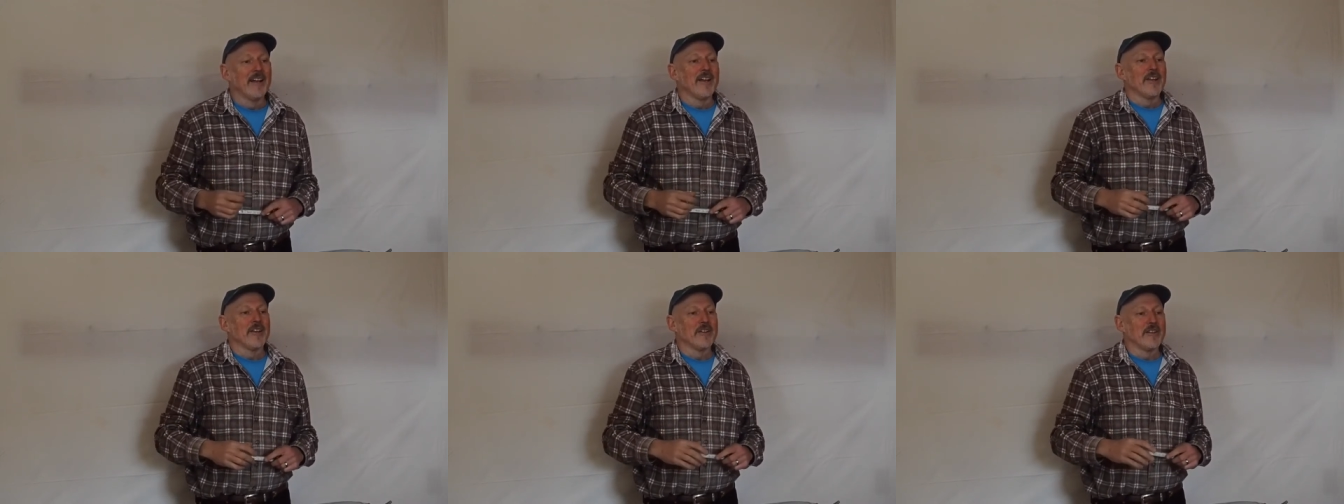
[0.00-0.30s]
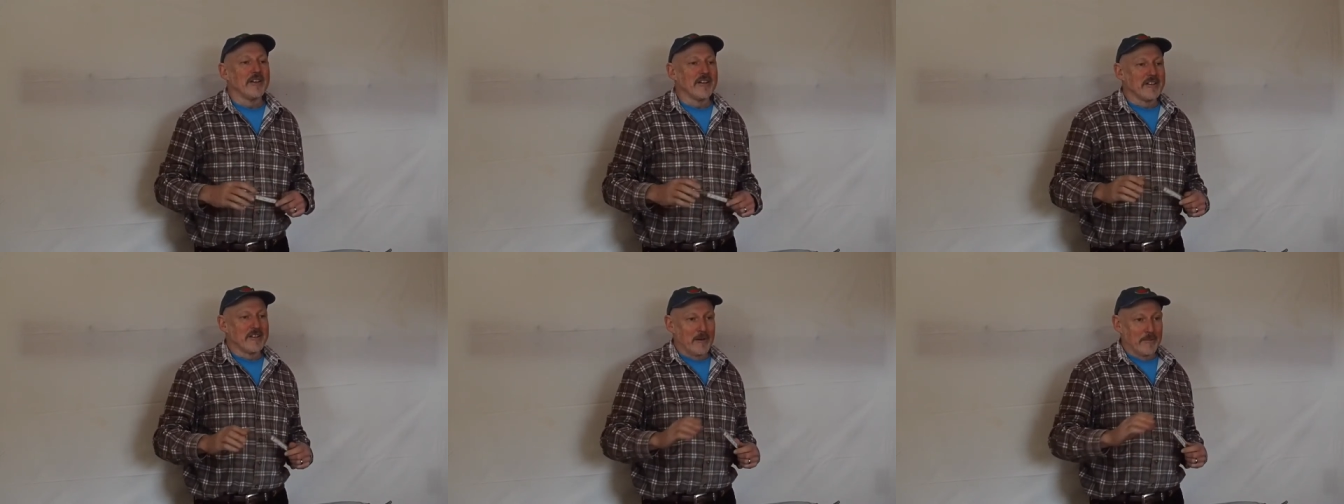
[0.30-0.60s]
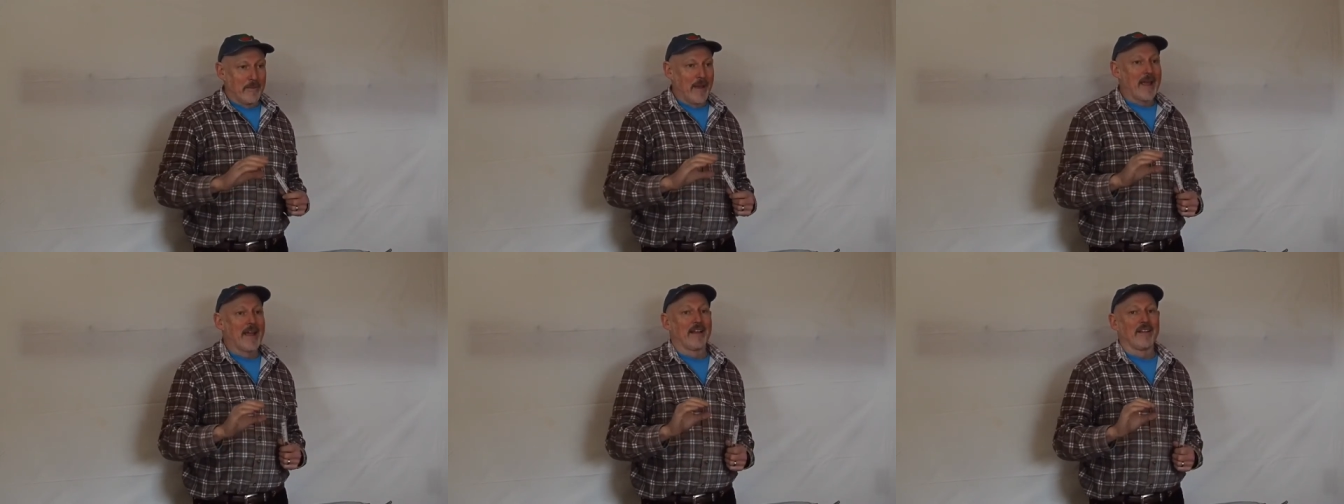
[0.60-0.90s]
you need to
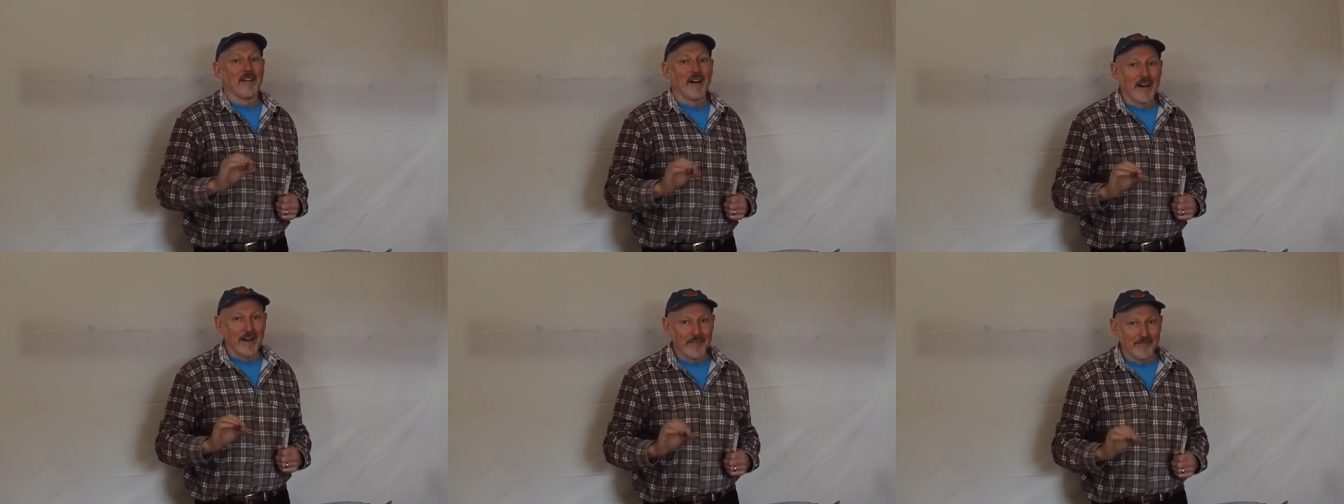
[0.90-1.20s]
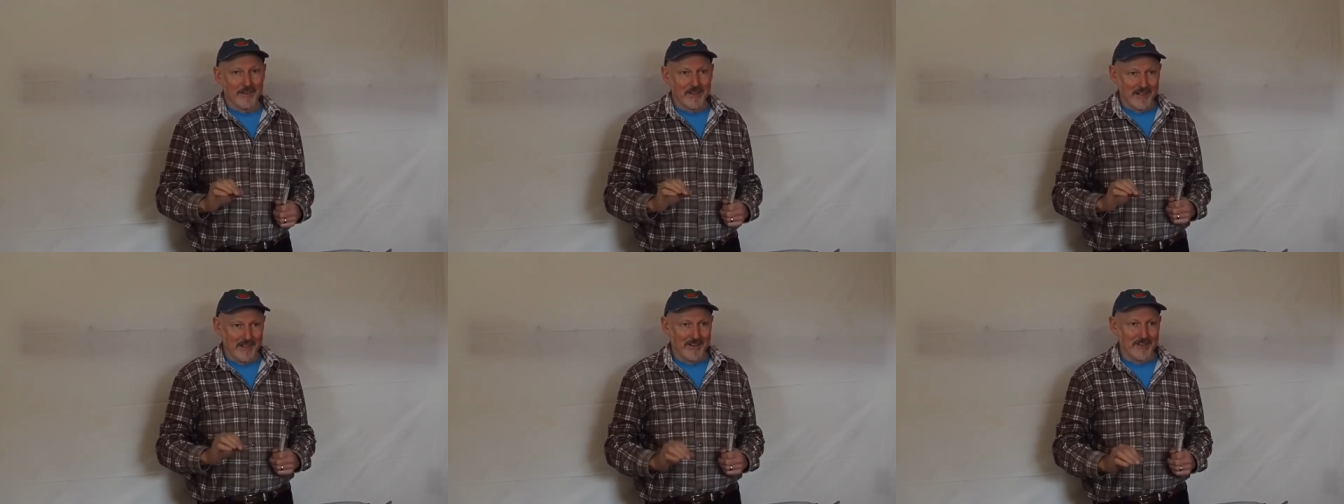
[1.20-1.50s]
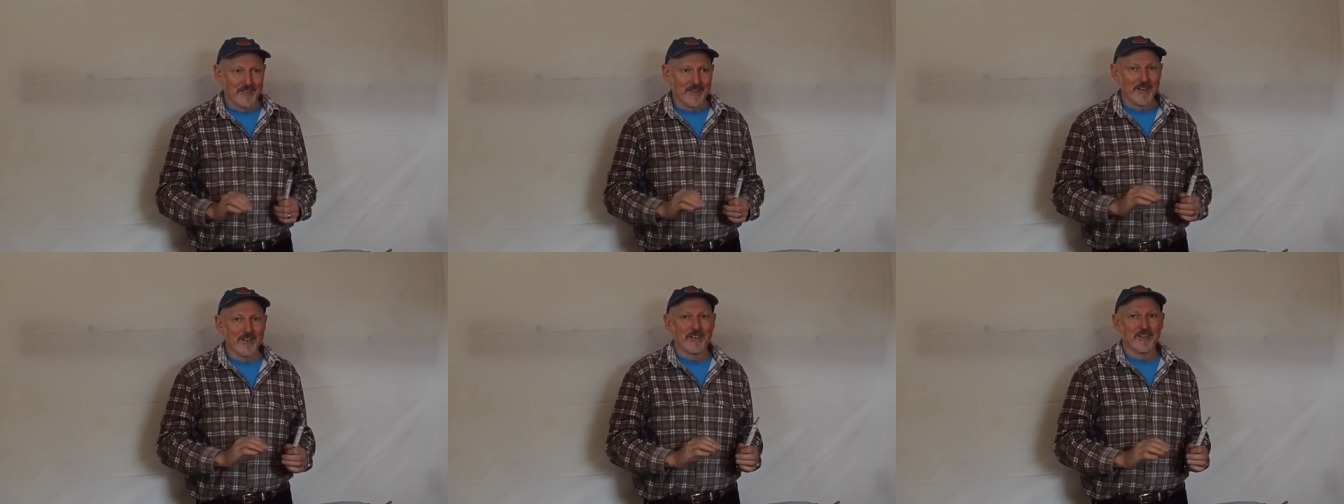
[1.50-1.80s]
pay a lot of
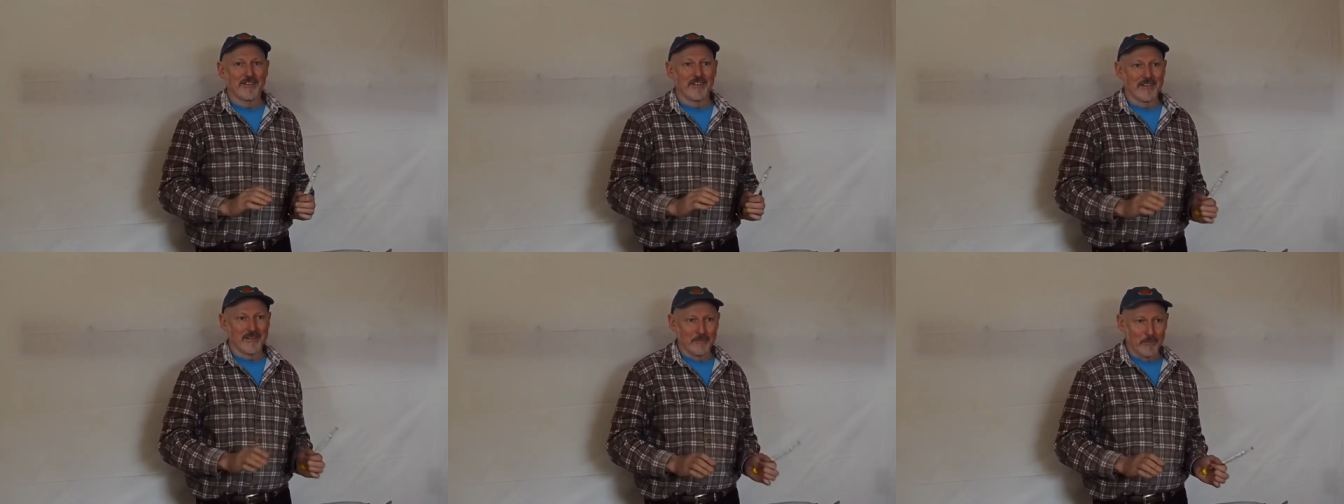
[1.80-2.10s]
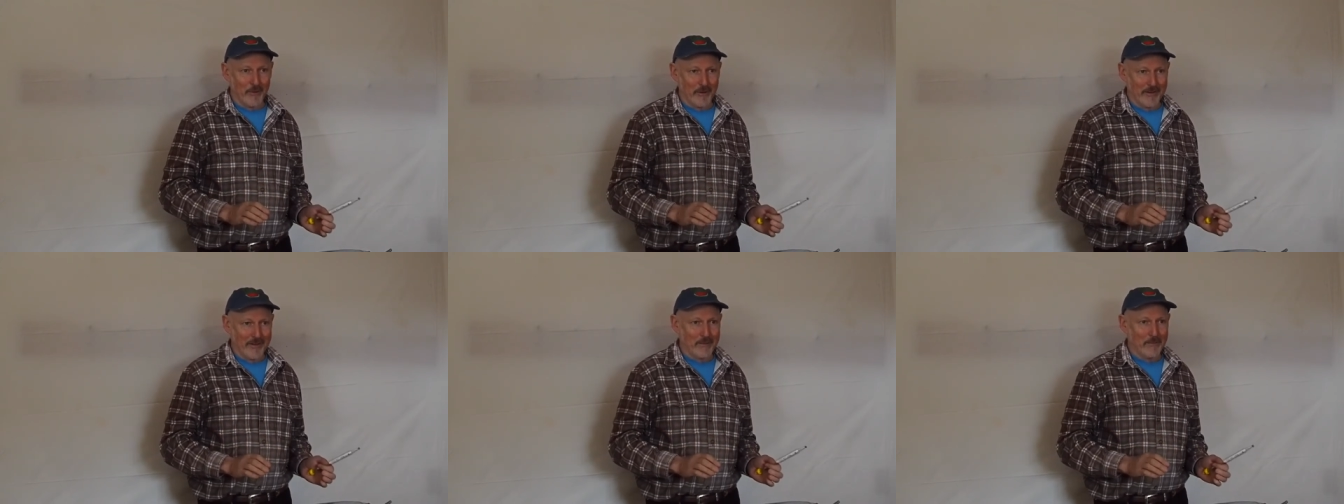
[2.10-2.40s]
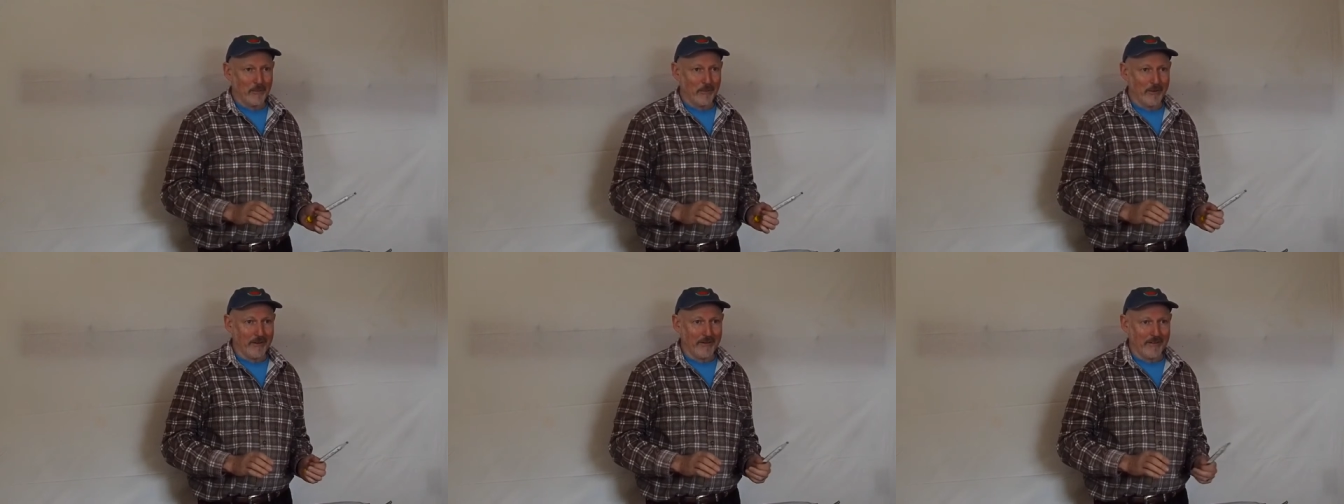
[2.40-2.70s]
attention to the boiling
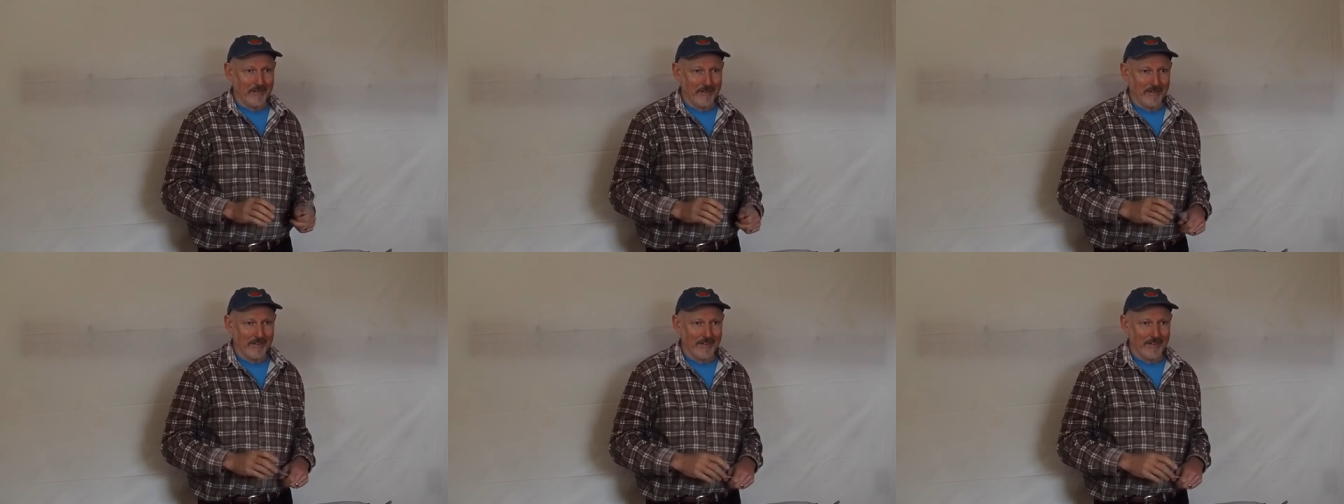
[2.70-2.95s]
point.